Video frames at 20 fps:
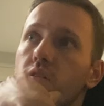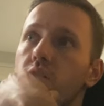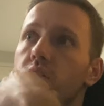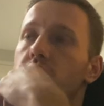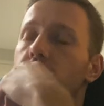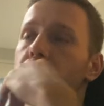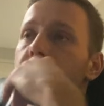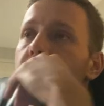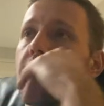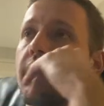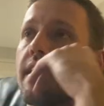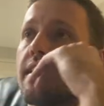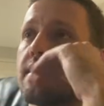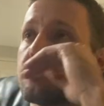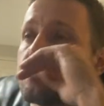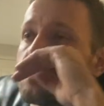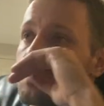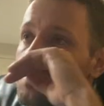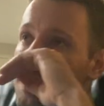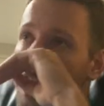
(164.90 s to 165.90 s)

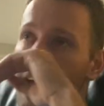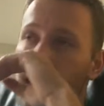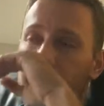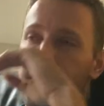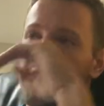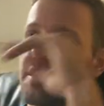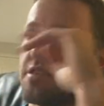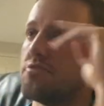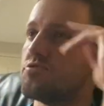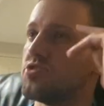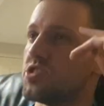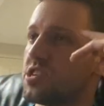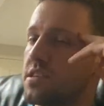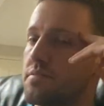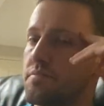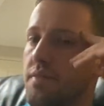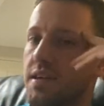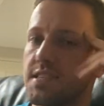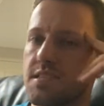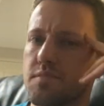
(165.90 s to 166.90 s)
then Zach and
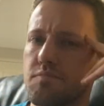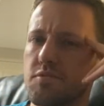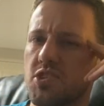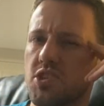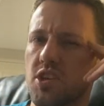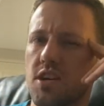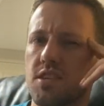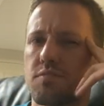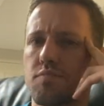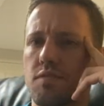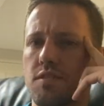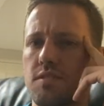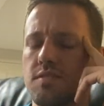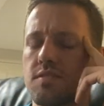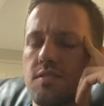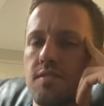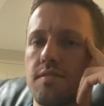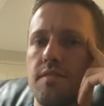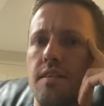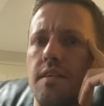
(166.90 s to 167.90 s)
Eugene made some adjustments
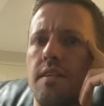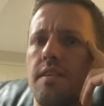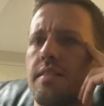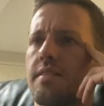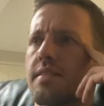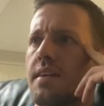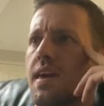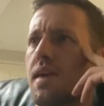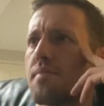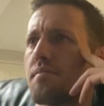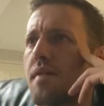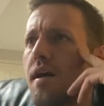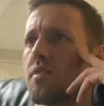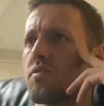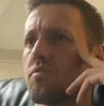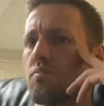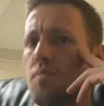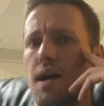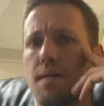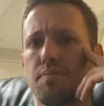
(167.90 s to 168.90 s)
and came out
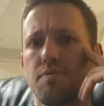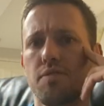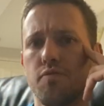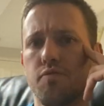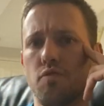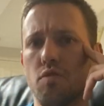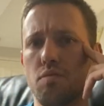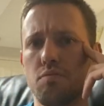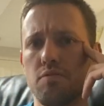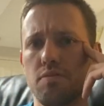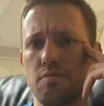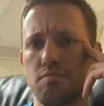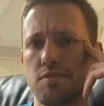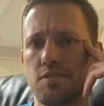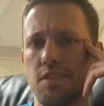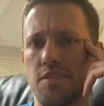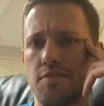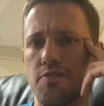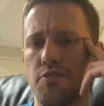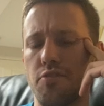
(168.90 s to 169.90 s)
and mopped the floor with them
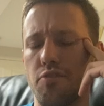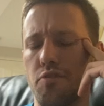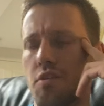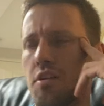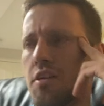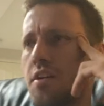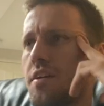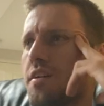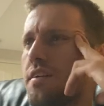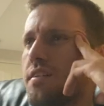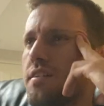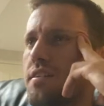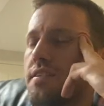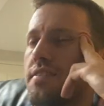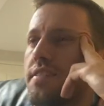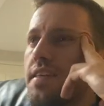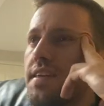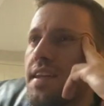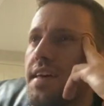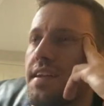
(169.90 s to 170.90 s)
set two.
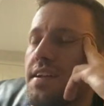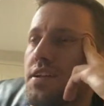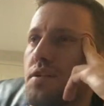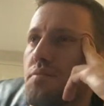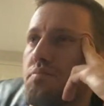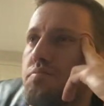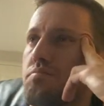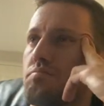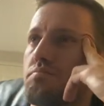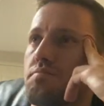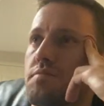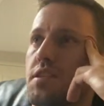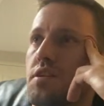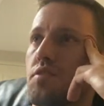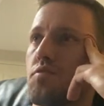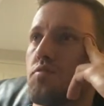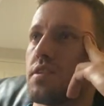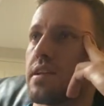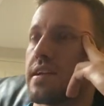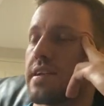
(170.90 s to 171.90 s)
And then ended up,
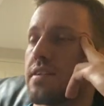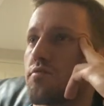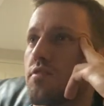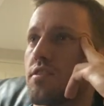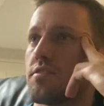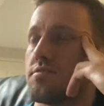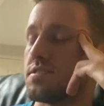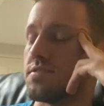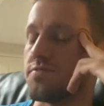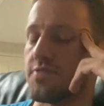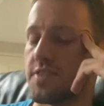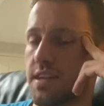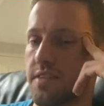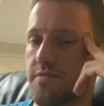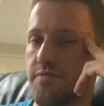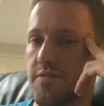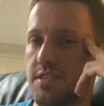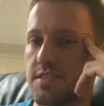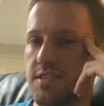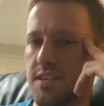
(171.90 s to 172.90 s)
winning relatively
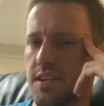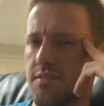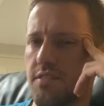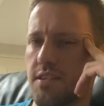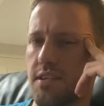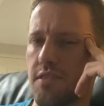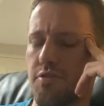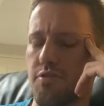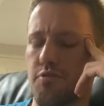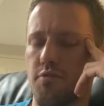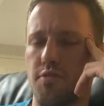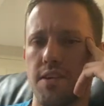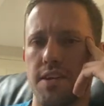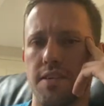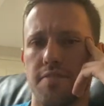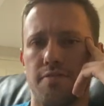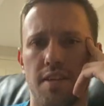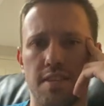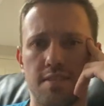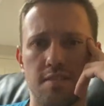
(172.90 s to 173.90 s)
convincingly in three,
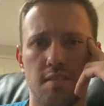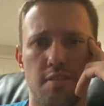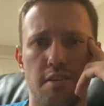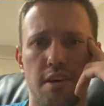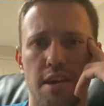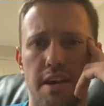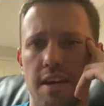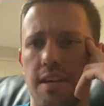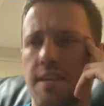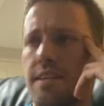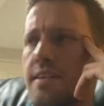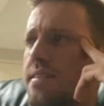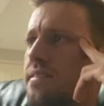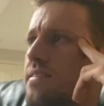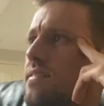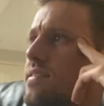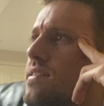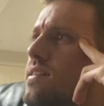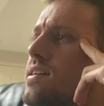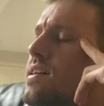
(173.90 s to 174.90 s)
if that's a thing.
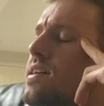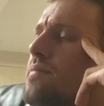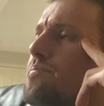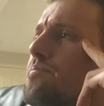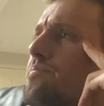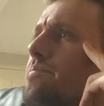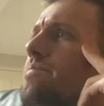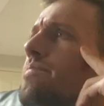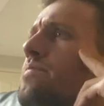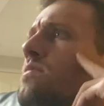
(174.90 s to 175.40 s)
On